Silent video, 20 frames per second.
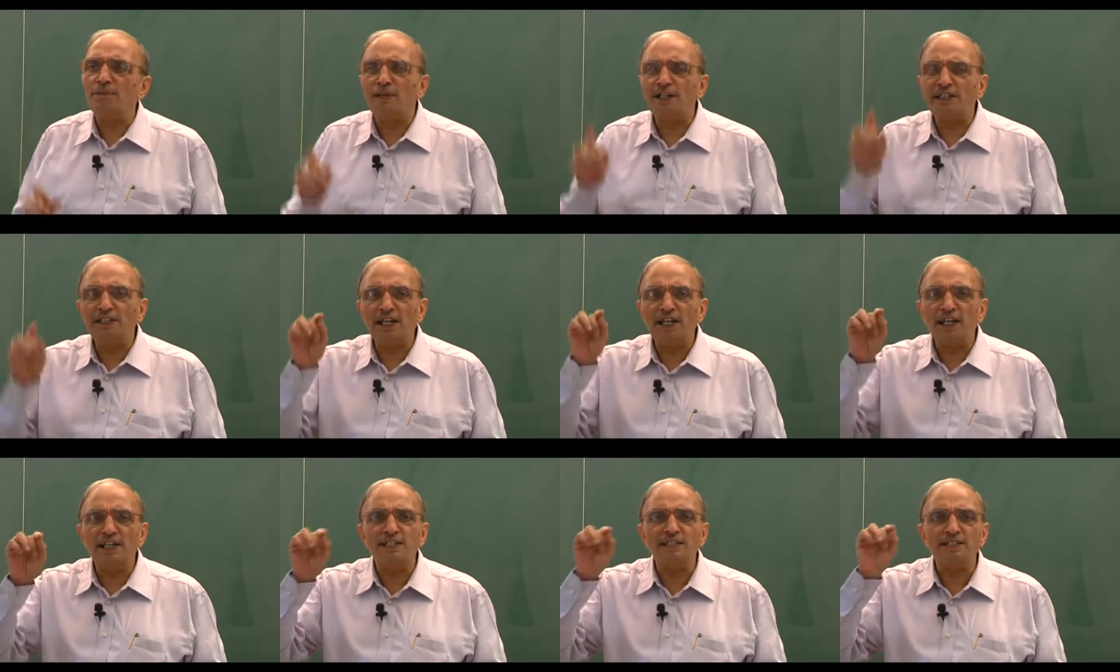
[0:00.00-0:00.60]
but
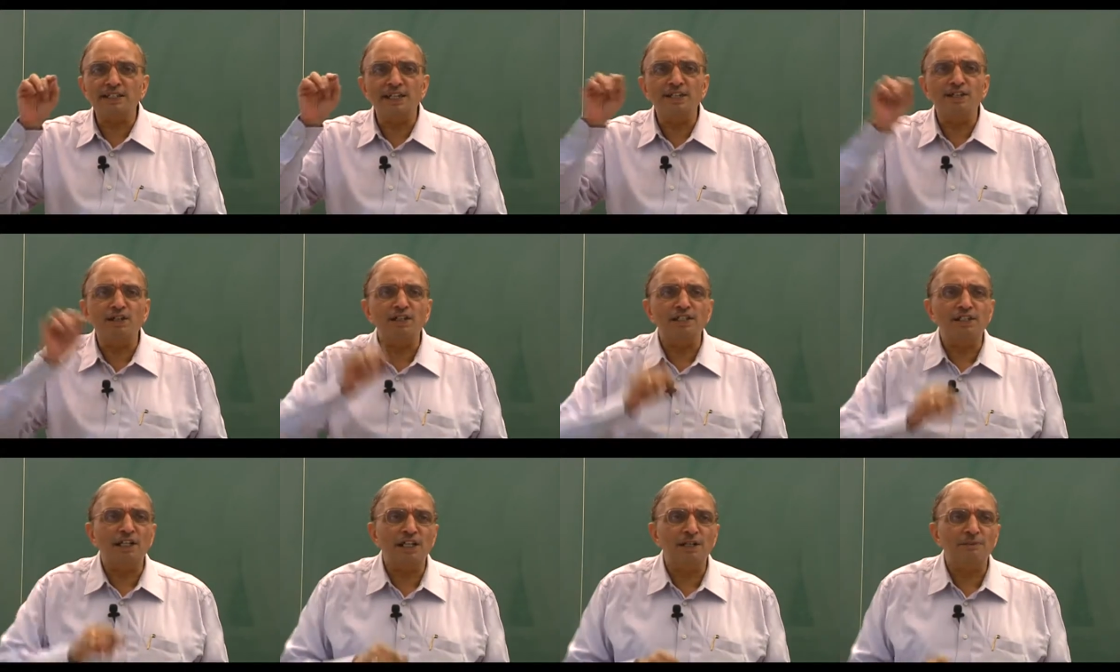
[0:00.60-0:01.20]
they concern
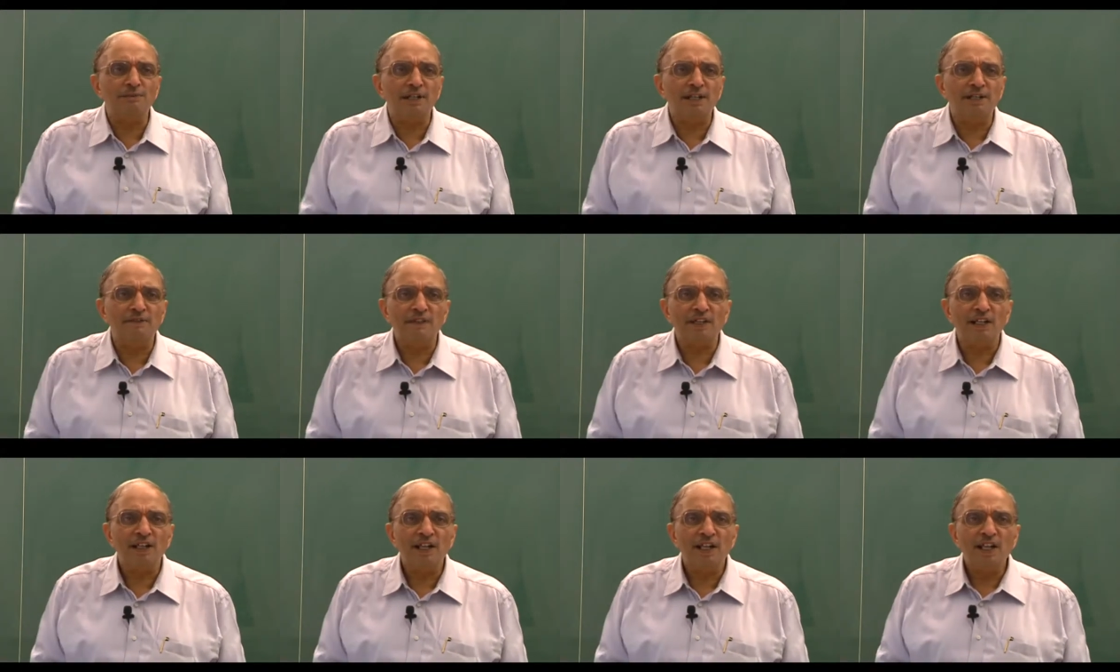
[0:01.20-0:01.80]
logical
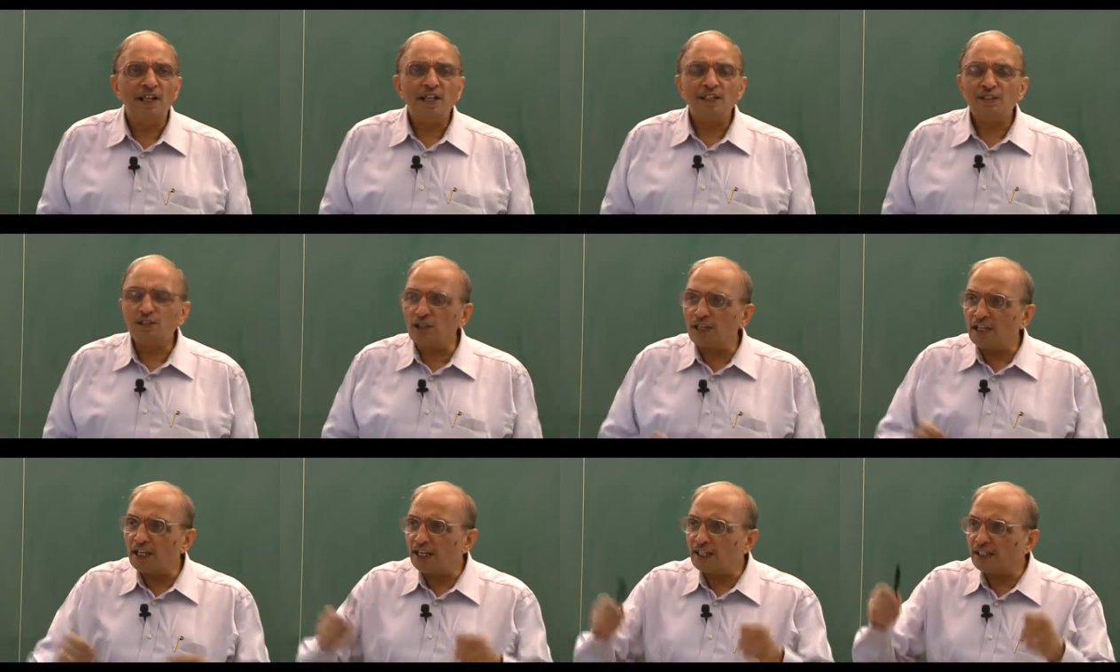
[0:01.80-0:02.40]
behavior. So,
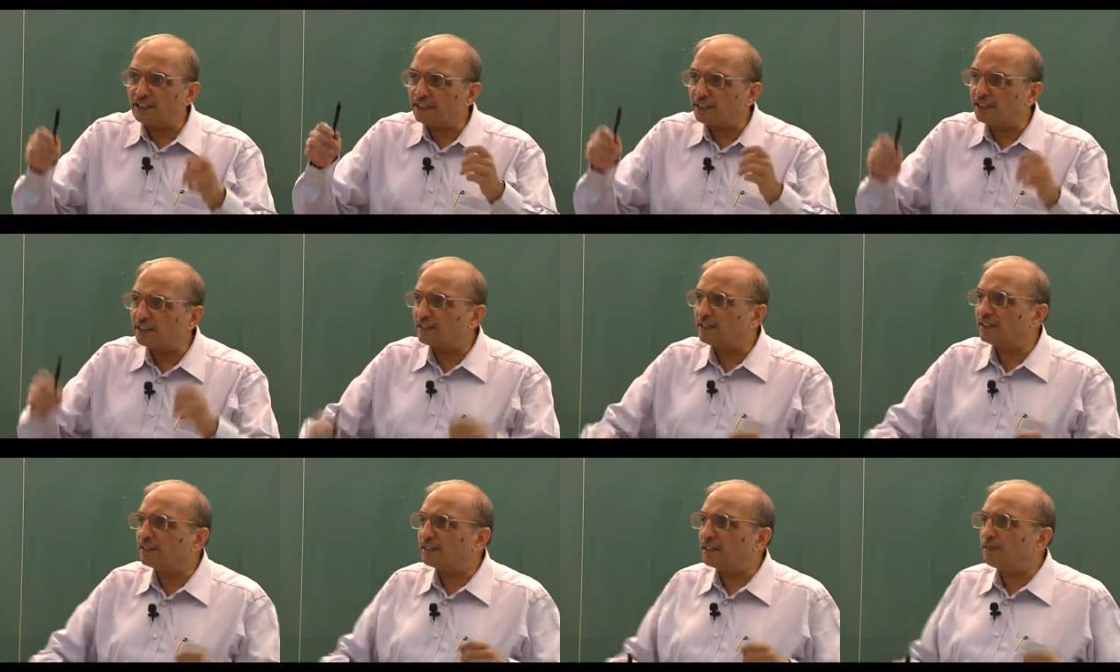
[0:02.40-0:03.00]
here is his
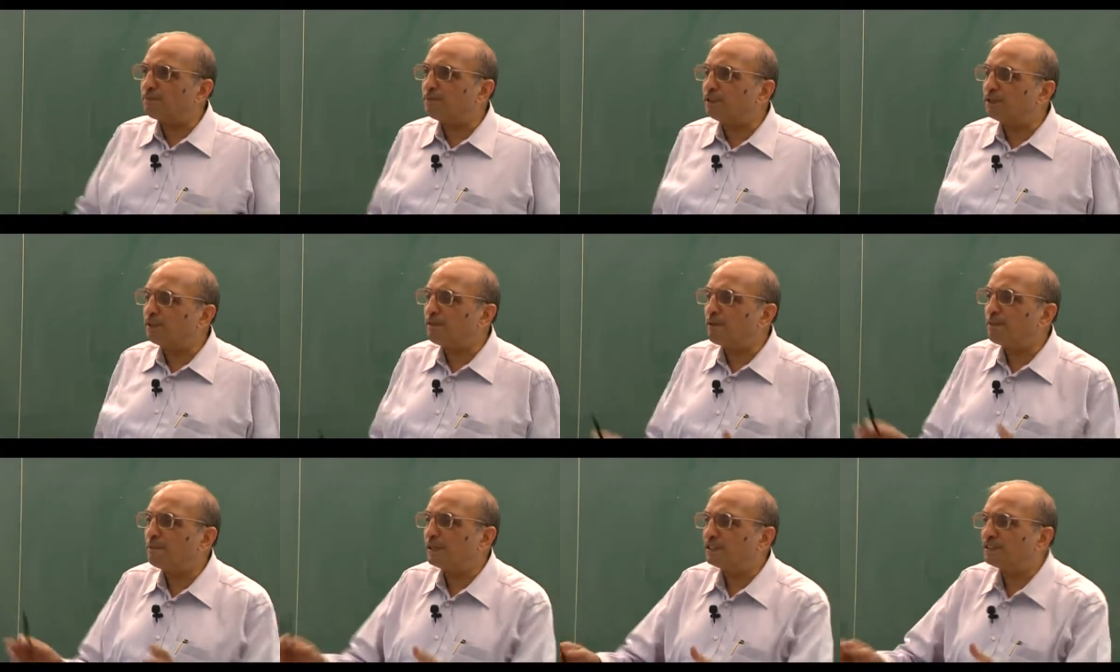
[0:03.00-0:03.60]
description of
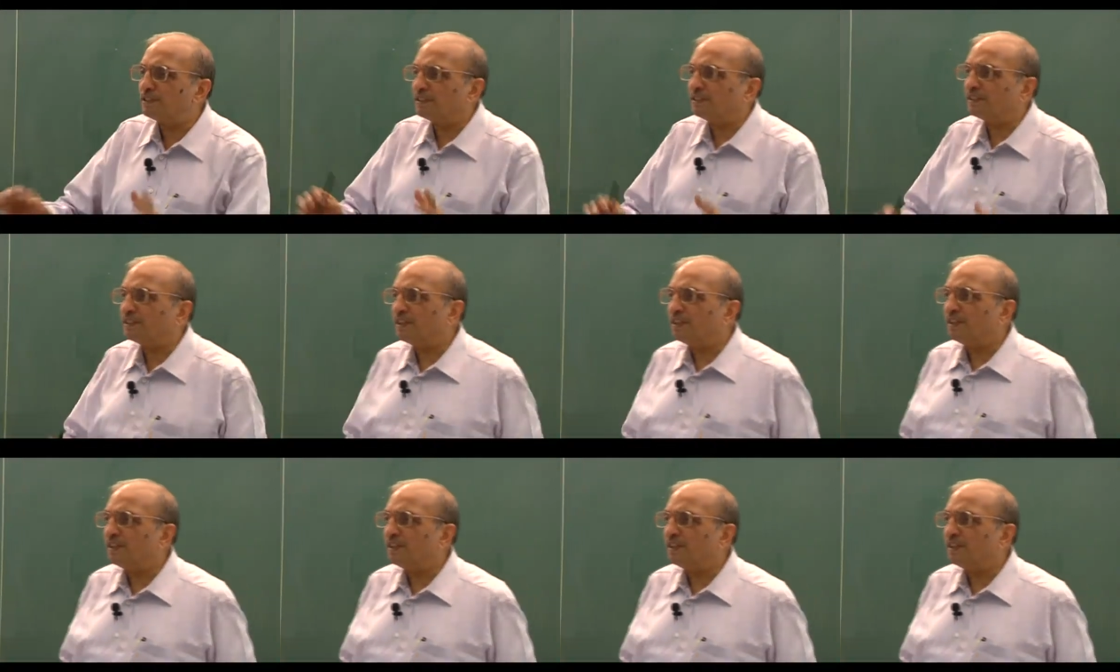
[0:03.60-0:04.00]
a person.